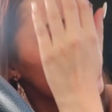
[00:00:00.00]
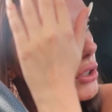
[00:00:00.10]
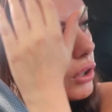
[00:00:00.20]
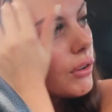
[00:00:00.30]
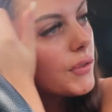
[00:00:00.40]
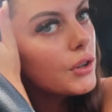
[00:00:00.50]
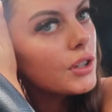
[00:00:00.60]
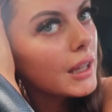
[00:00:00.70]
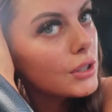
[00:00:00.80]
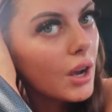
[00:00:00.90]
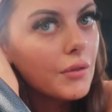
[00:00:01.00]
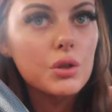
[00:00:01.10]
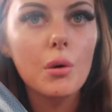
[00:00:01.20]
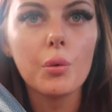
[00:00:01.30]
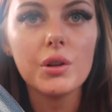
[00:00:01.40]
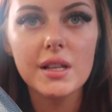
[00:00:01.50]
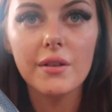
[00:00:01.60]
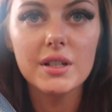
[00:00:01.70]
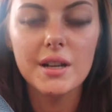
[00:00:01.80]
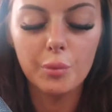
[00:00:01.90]
So if you can like travel to her once
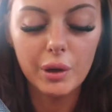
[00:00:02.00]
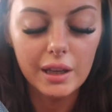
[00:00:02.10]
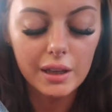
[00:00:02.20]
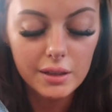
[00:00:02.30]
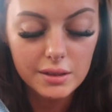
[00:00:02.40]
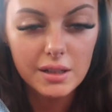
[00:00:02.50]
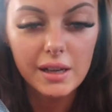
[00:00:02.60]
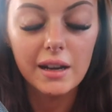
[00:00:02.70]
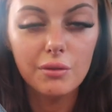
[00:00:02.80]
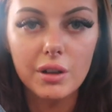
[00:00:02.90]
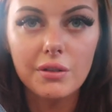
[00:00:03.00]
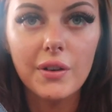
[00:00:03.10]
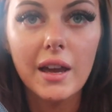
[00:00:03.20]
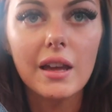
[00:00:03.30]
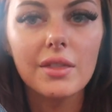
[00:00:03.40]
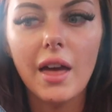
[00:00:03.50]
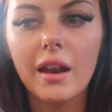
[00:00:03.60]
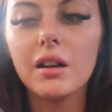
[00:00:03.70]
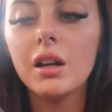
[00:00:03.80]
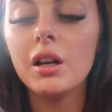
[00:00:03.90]
every 10 weeks to get it refitted,
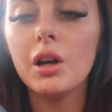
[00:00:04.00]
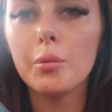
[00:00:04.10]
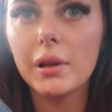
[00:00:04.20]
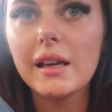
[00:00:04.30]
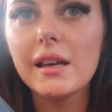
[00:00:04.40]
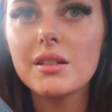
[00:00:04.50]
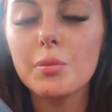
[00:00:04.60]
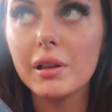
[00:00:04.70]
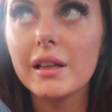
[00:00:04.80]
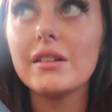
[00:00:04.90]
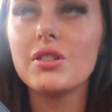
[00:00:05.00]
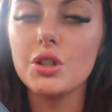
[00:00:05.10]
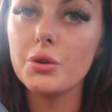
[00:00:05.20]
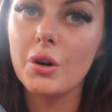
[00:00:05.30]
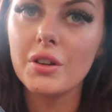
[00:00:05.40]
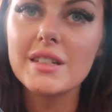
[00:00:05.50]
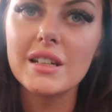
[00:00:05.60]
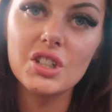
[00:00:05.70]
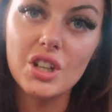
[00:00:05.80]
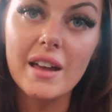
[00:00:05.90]
then please, please do
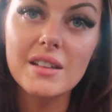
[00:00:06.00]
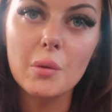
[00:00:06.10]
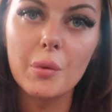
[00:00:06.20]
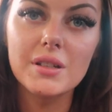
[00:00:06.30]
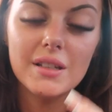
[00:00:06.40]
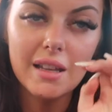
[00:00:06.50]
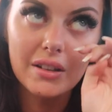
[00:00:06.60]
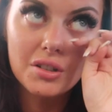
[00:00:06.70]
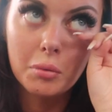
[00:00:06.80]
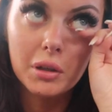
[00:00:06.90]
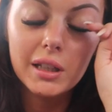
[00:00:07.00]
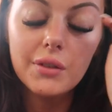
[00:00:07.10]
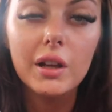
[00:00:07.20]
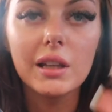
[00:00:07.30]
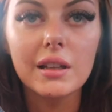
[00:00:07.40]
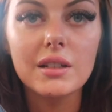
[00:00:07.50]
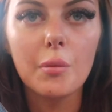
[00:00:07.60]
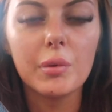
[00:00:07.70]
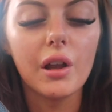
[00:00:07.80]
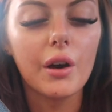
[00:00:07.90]
consider Jess at Boss Extensions. I'm going to leave her link
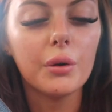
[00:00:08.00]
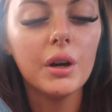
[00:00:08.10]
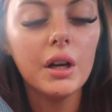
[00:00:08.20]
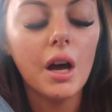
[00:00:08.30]
down below,